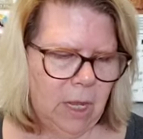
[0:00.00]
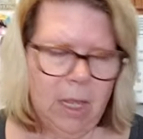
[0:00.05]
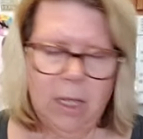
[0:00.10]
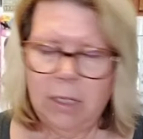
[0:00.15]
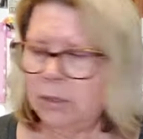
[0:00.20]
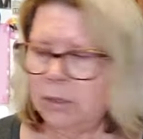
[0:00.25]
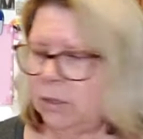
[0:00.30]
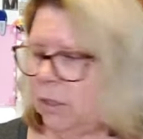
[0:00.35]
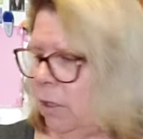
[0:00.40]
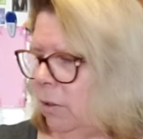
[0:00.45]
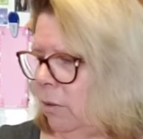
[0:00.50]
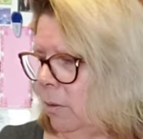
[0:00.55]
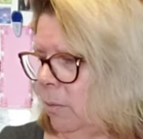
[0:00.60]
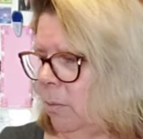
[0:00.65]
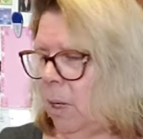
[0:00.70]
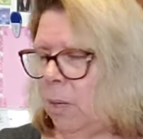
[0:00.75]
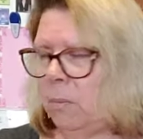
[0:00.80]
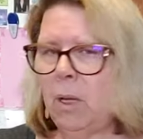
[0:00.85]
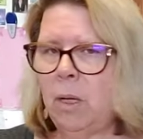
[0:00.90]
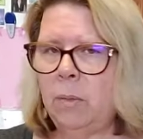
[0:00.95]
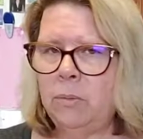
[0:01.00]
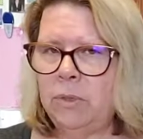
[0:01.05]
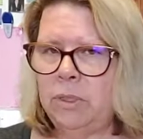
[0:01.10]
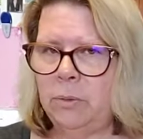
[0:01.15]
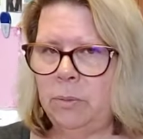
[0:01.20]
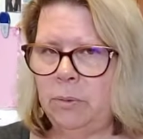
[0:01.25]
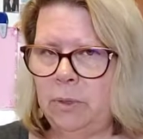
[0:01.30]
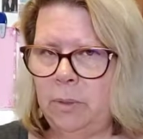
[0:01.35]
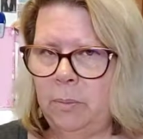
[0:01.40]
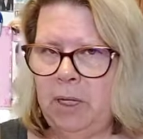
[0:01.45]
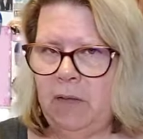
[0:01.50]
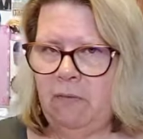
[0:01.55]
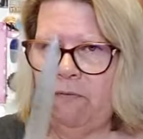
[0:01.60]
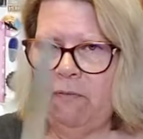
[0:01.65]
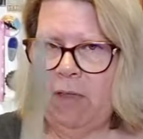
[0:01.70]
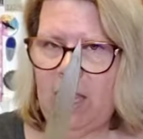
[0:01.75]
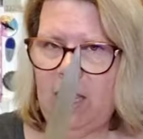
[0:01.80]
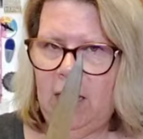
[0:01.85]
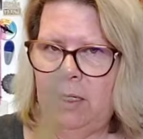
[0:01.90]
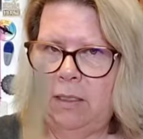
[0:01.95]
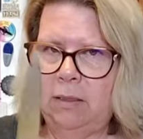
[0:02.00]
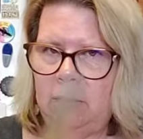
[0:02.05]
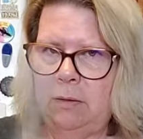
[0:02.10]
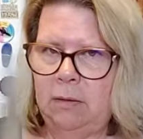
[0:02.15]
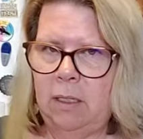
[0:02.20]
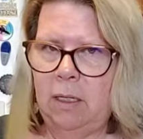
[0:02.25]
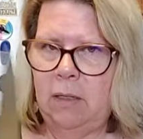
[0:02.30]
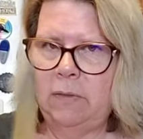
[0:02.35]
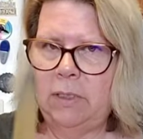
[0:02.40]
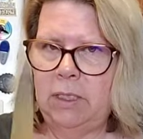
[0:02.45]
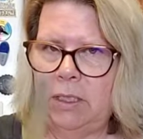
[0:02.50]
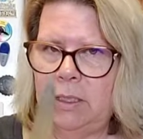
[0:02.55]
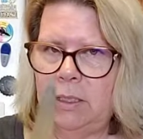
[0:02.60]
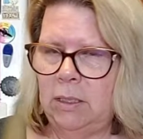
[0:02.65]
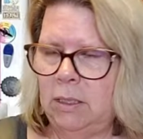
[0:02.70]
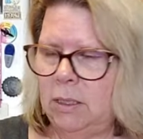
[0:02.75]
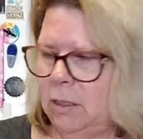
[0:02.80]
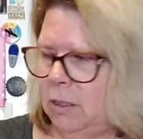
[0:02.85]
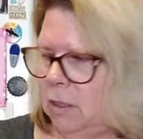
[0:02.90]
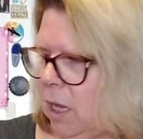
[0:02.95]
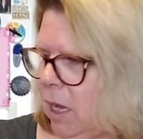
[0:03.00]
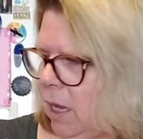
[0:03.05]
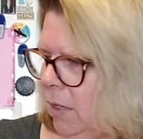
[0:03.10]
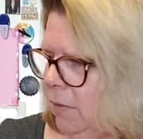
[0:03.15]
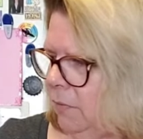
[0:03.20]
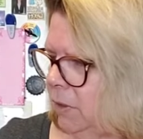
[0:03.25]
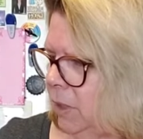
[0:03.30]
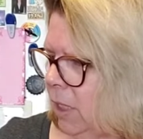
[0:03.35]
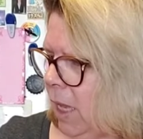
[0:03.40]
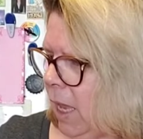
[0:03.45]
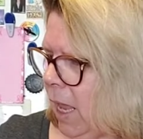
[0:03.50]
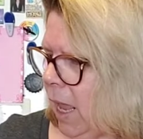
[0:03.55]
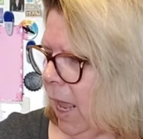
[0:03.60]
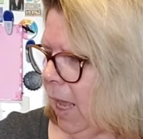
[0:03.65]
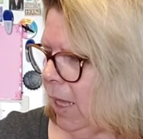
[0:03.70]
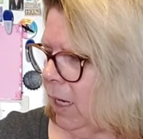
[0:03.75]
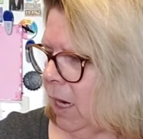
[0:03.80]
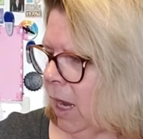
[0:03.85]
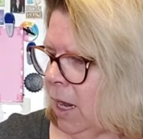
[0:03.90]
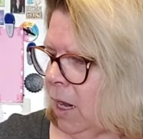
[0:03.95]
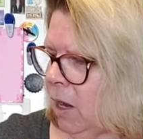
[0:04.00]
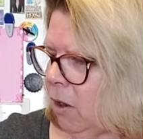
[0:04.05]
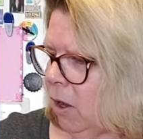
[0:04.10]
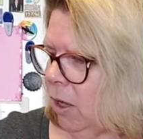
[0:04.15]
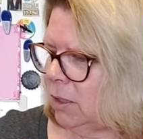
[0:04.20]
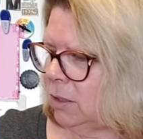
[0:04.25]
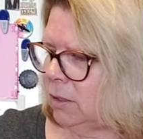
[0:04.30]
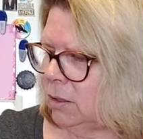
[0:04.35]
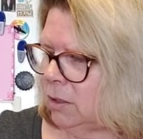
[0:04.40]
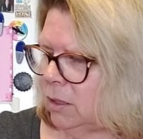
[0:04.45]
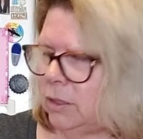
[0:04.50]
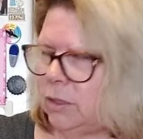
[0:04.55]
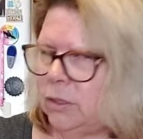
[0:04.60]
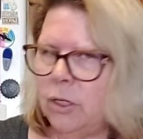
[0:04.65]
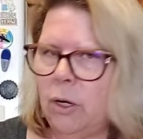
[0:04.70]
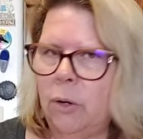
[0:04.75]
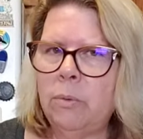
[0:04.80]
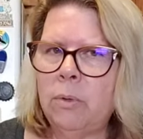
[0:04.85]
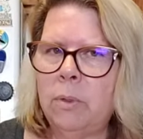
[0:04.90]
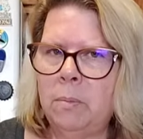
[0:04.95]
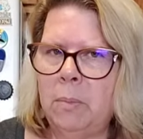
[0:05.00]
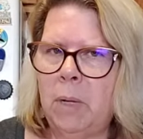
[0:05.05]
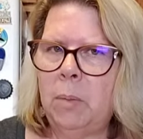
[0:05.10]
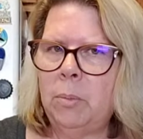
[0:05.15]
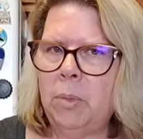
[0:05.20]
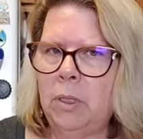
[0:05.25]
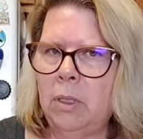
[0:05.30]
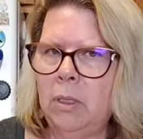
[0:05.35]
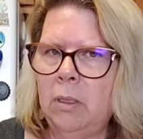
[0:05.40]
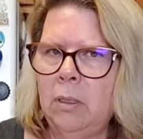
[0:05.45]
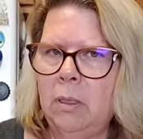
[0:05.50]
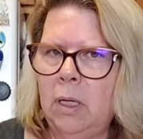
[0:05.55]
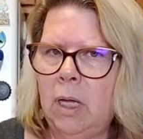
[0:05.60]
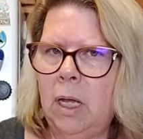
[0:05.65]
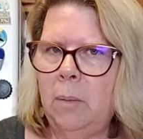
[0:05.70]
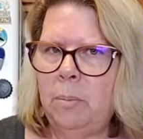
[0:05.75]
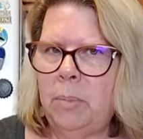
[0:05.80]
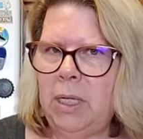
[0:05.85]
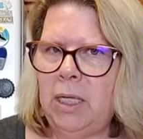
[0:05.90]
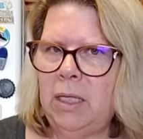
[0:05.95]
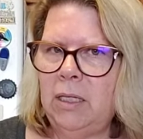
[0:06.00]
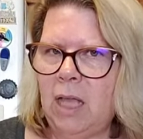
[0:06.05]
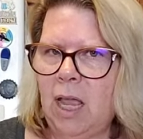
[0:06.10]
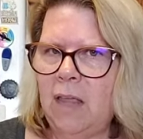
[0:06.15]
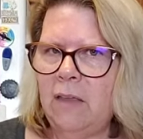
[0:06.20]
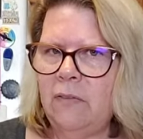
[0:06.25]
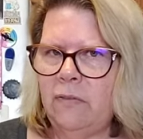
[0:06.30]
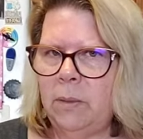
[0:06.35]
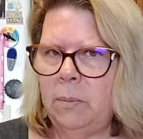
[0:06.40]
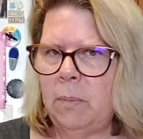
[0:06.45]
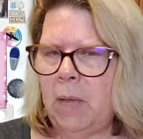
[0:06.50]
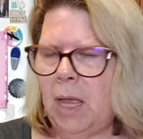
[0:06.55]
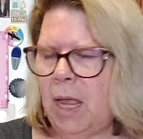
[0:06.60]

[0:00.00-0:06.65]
So my mom was a real big fan of these little knives. And I honestly don't remember a big knife in my